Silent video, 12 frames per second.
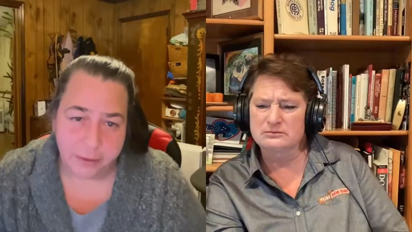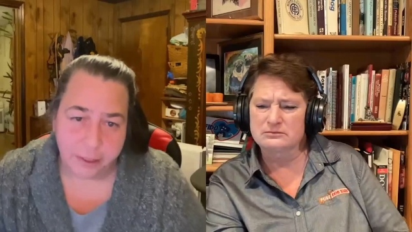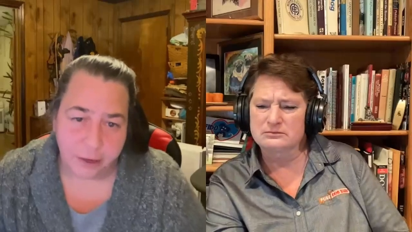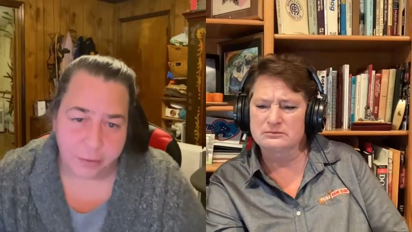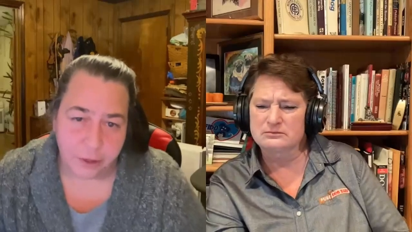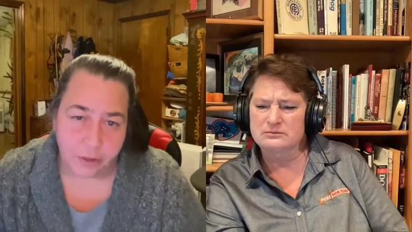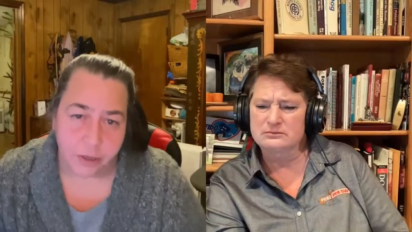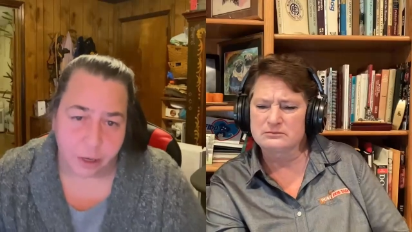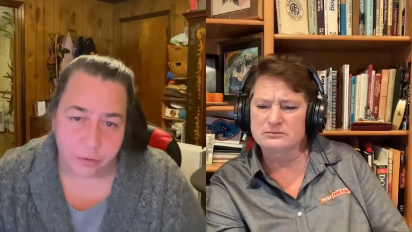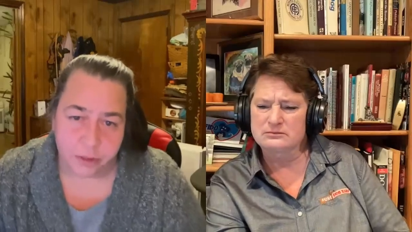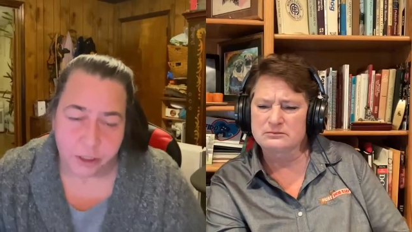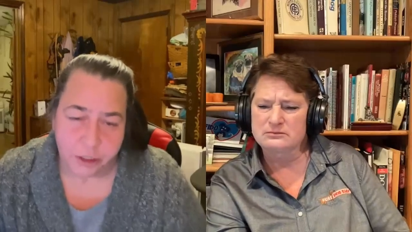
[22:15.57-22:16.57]
Speaker 1: you know, you're
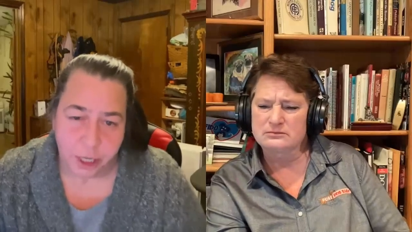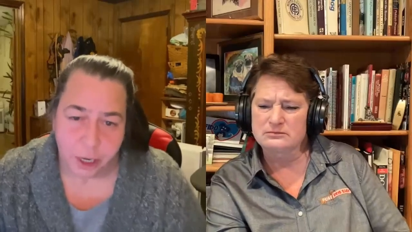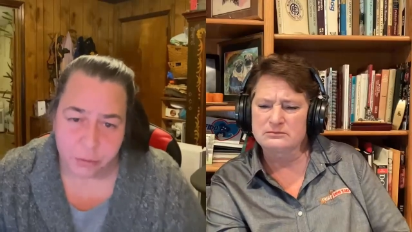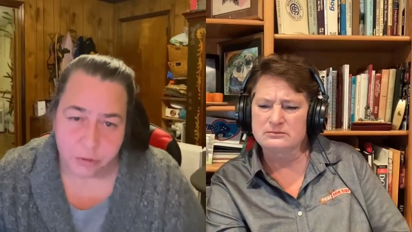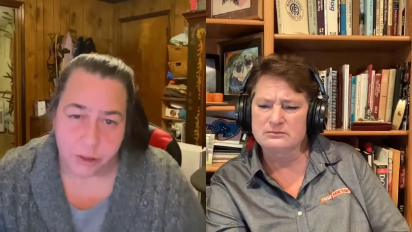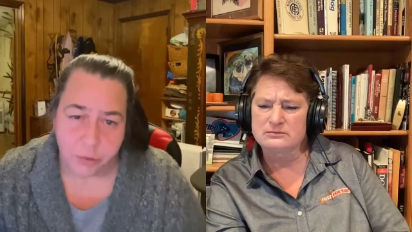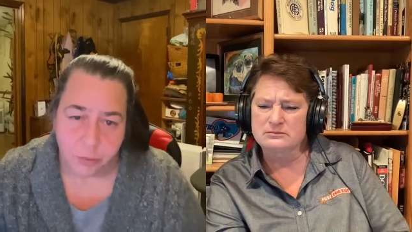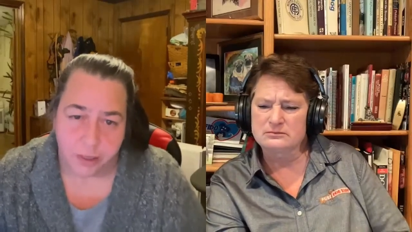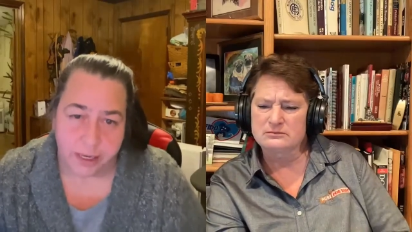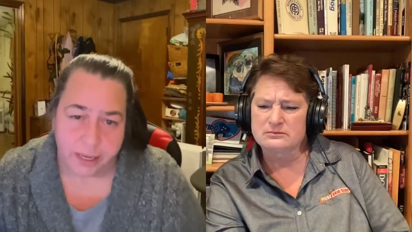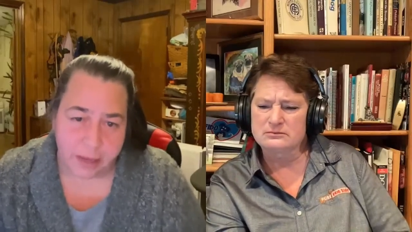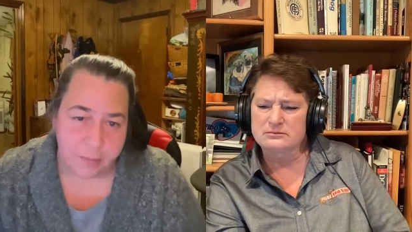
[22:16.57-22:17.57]
going to shows, you
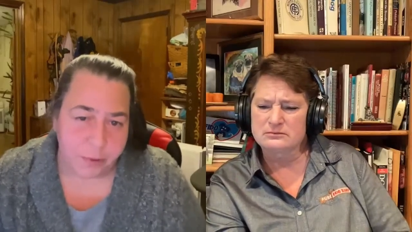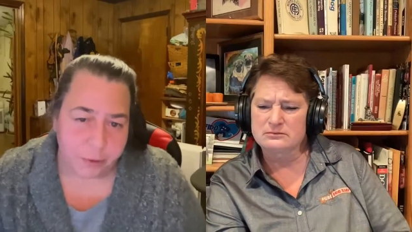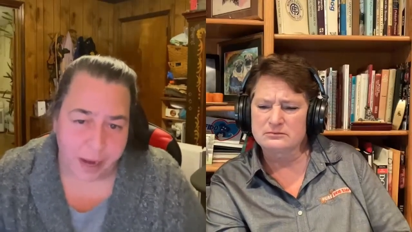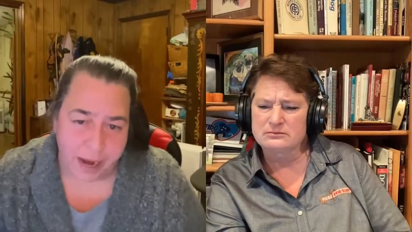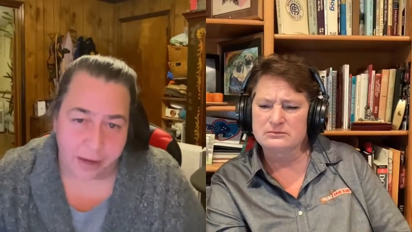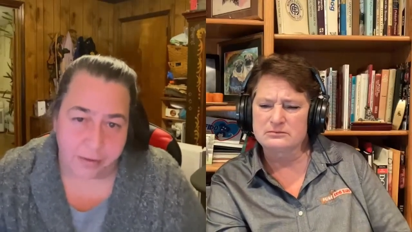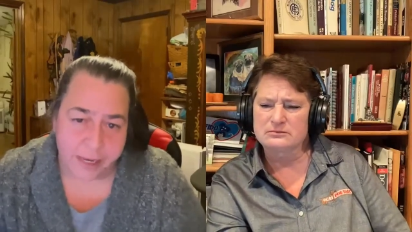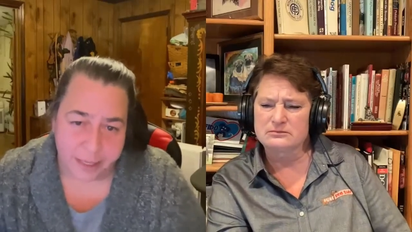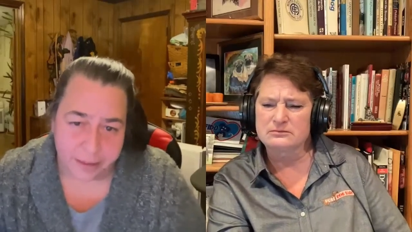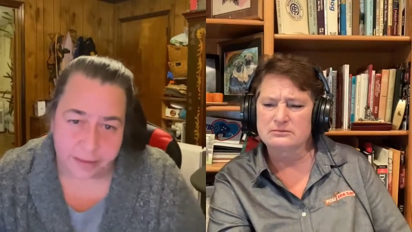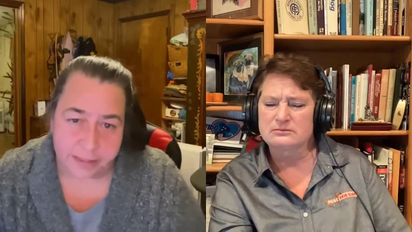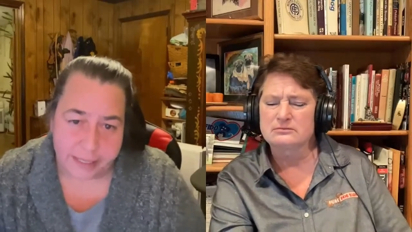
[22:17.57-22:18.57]
want to keep your
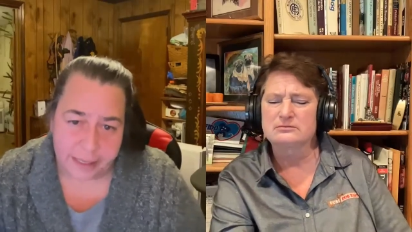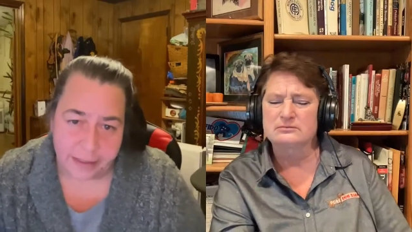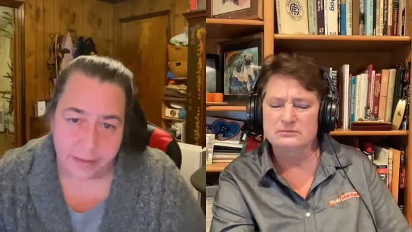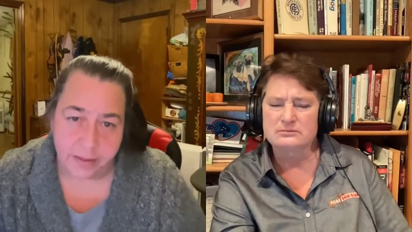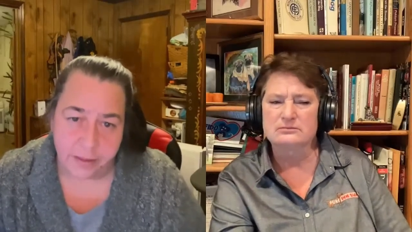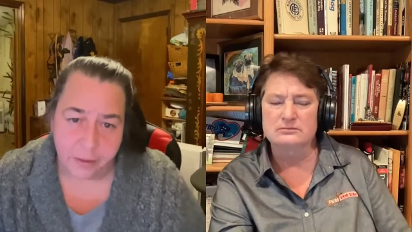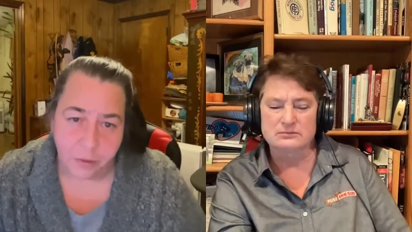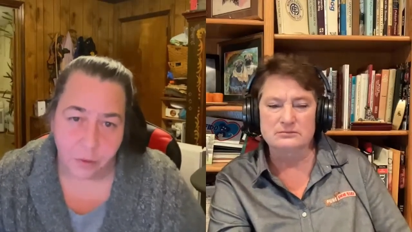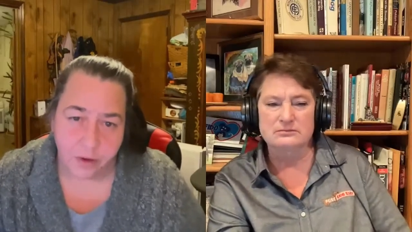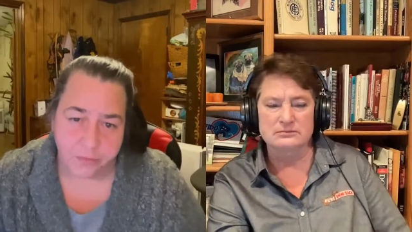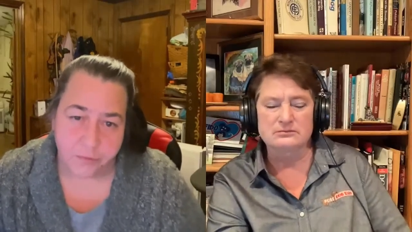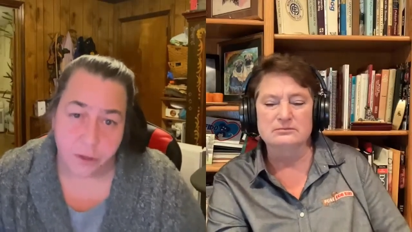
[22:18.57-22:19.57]
area clean,
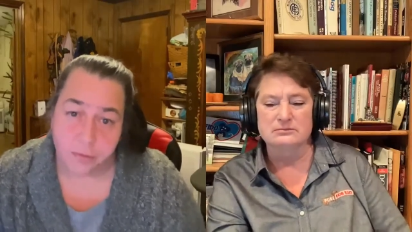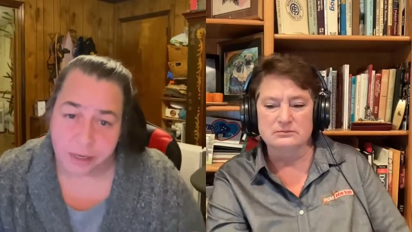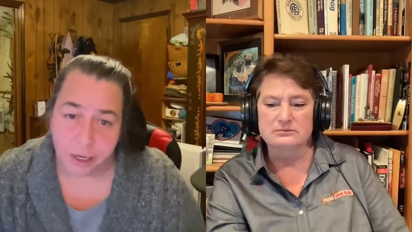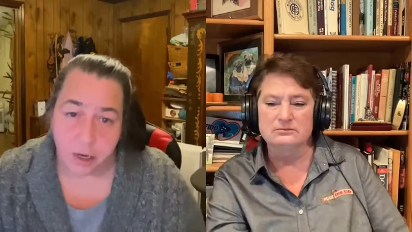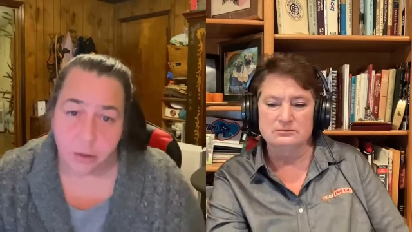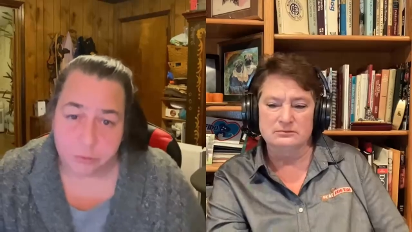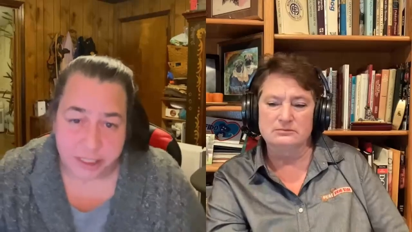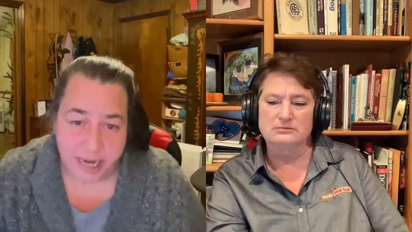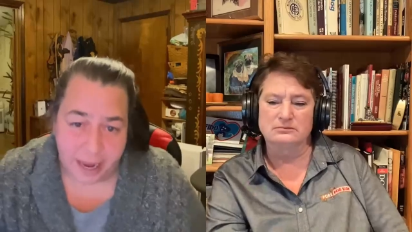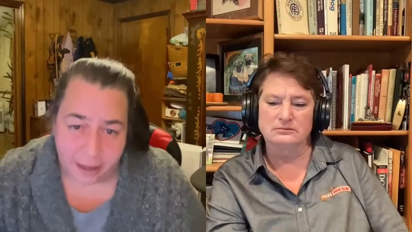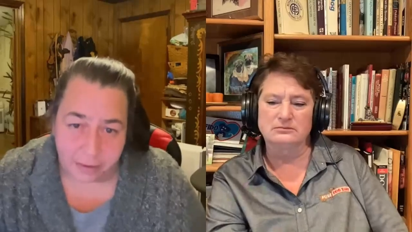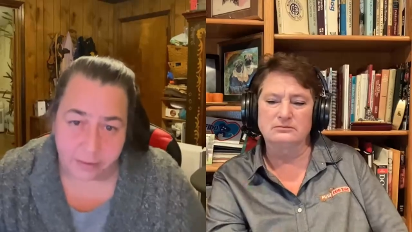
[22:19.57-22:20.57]
or if you're in a
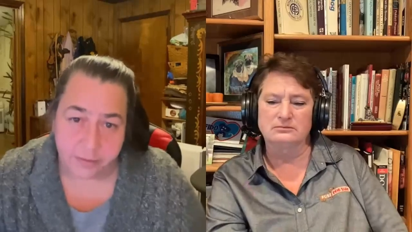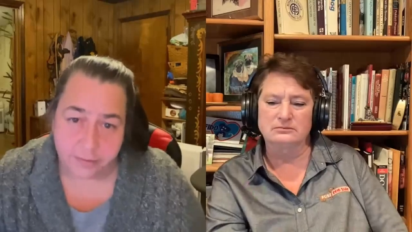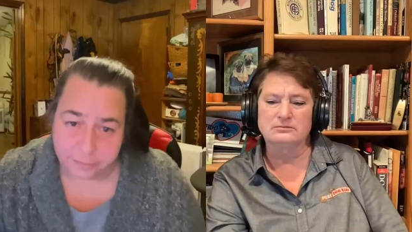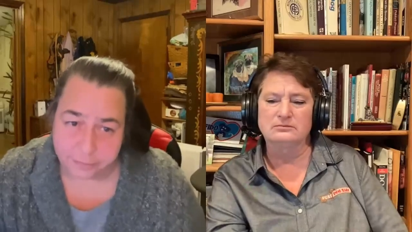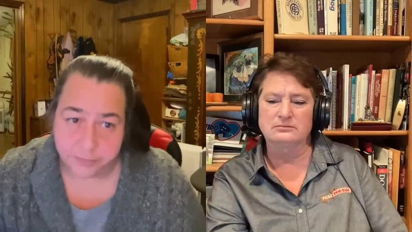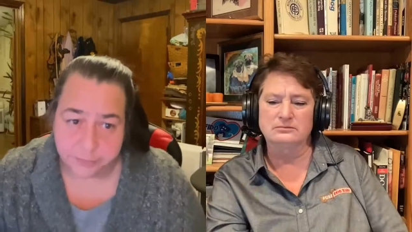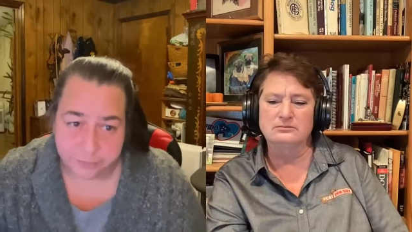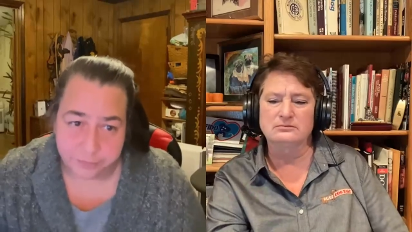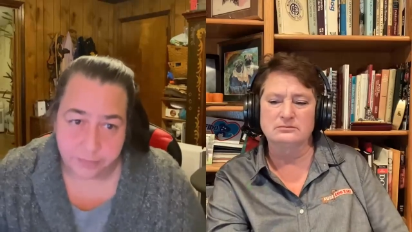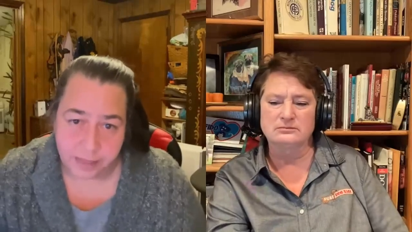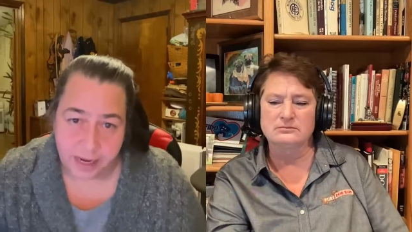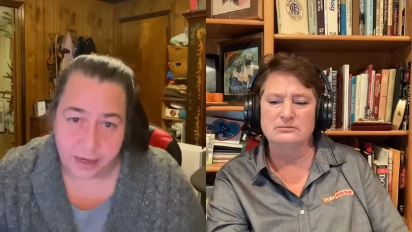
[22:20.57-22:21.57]
hotel
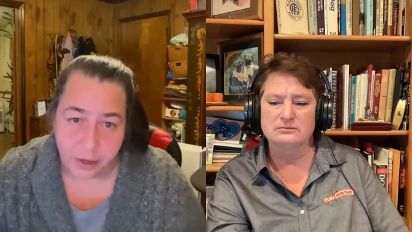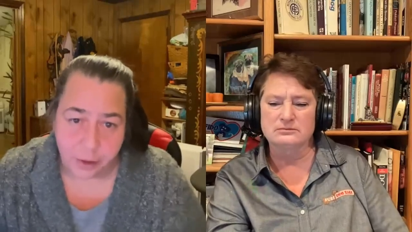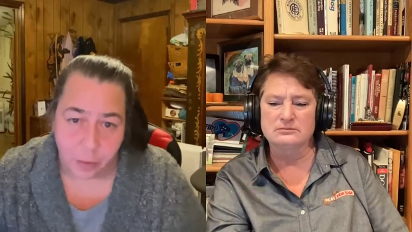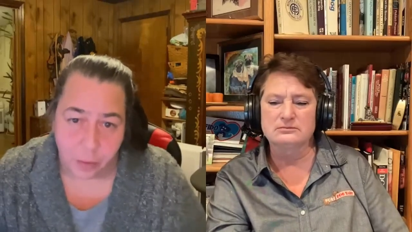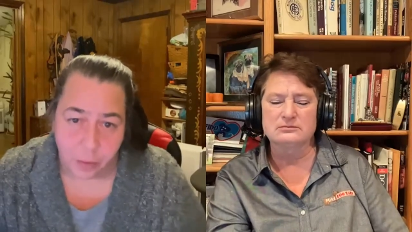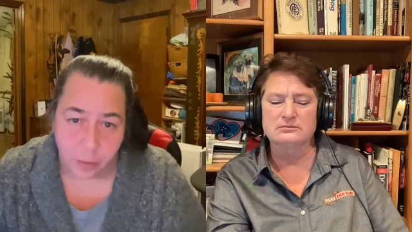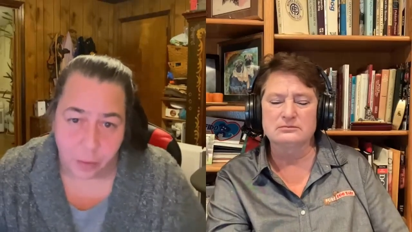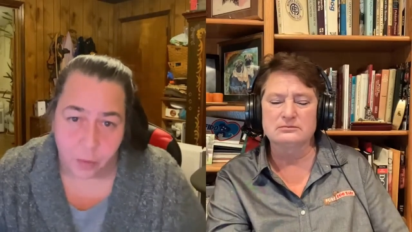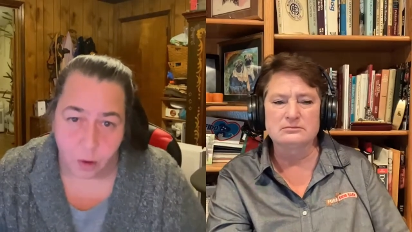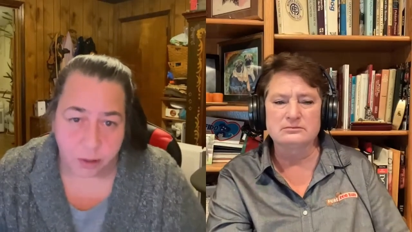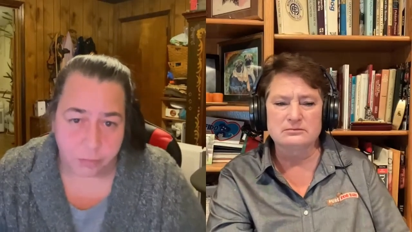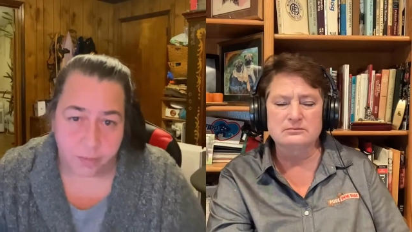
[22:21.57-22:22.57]
and you don't want to
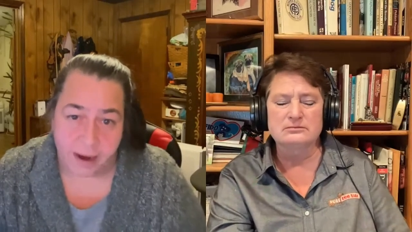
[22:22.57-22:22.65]
walk